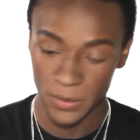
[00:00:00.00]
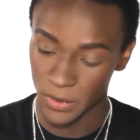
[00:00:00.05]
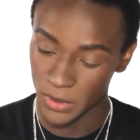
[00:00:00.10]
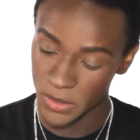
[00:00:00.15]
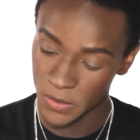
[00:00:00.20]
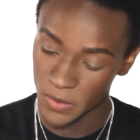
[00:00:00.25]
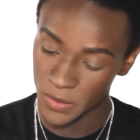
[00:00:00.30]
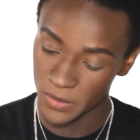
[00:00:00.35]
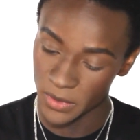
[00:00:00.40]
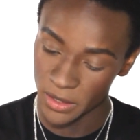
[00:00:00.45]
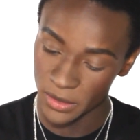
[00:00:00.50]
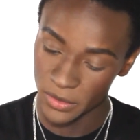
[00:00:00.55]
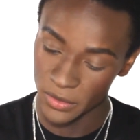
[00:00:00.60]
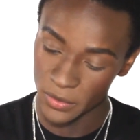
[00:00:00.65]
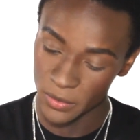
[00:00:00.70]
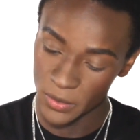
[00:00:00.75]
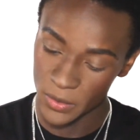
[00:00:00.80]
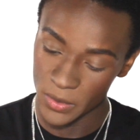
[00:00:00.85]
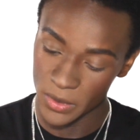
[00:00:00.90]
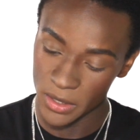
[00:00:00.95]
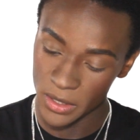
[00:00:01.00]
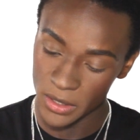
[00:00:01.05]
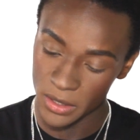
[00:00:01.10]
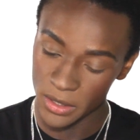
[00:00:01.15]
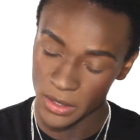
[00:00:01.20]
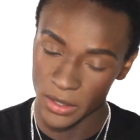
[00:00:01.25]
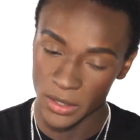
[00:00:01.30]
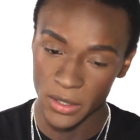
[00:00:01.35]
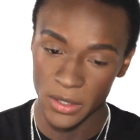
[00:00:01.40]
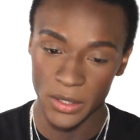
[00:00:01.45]
Sweep that through
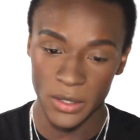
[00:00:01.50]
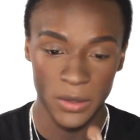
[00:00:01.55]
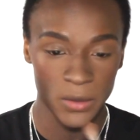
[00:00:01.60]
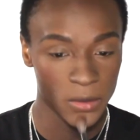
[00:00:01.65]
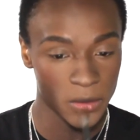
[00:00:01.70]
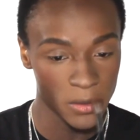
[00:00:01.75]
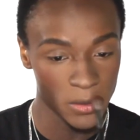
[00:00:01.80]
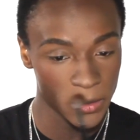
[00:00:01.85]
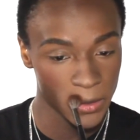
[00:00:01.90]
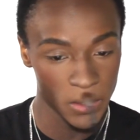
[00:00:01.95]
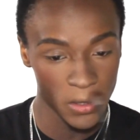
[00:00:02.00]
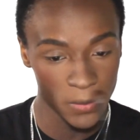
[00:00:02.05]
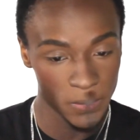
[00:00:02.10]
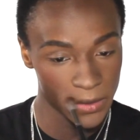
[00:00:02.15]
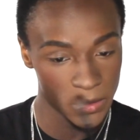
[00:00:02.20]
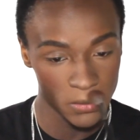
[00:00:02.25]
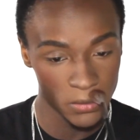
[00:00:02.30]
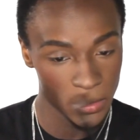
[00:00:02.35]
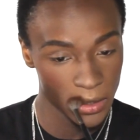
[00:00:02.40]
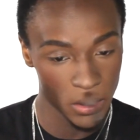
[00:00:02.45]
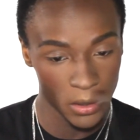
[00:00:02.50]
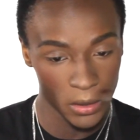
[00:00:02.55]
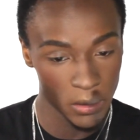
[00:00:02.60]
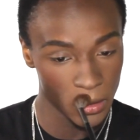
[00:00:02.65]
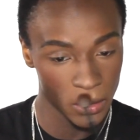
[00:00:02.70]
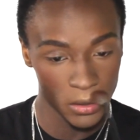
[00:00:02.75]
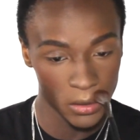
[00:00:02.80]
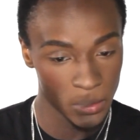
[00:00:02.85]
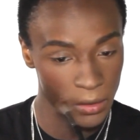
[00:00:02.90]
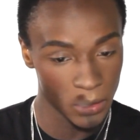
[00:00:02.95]
here. Go on the Cupid's
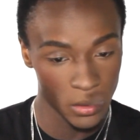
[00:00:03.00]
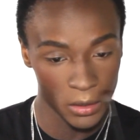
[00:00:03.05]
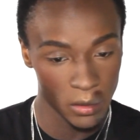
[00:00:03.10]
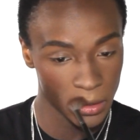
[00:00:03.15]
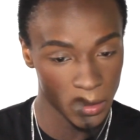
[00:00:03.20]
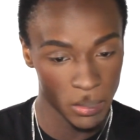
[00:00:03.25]
bow.